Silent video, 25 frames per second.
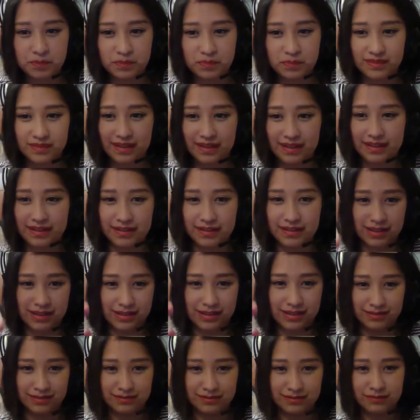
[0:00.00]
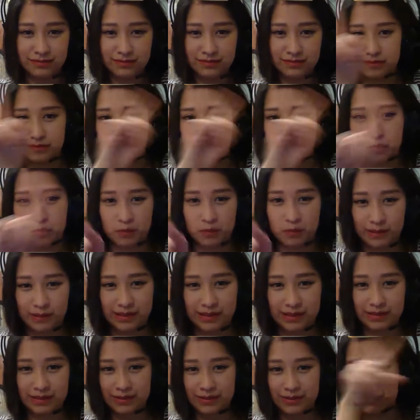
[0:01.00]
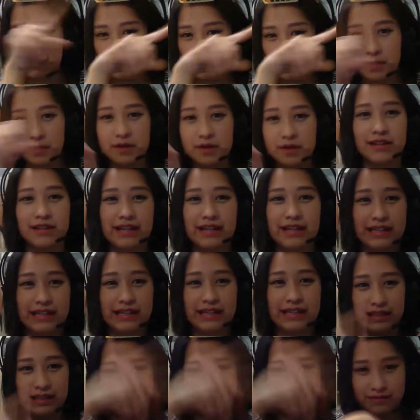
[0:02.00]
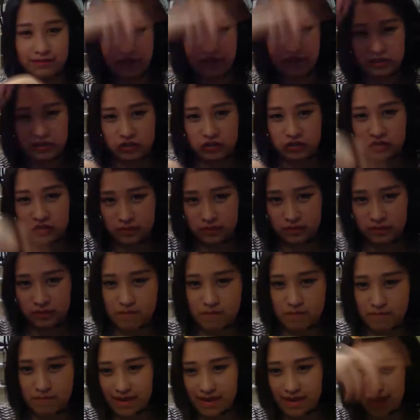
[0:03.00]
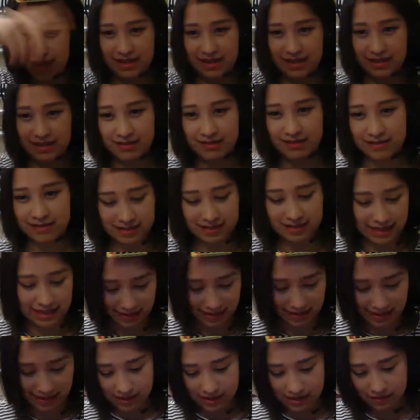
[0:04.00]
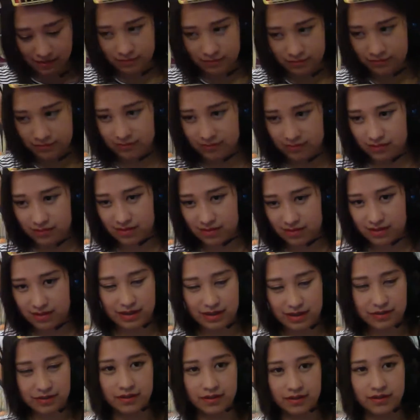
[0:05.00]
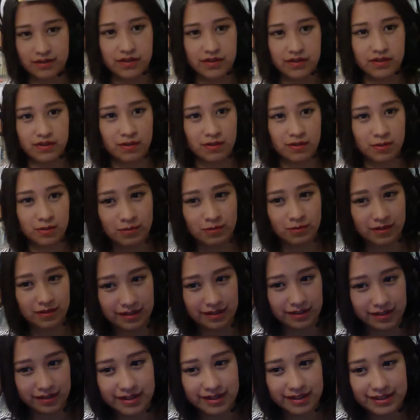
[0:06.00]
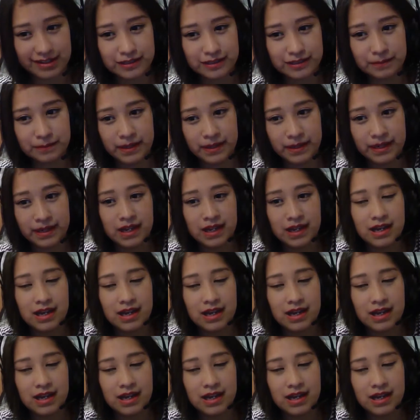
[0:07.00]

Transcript: a like a swiggly maze that I don't even know where it is, but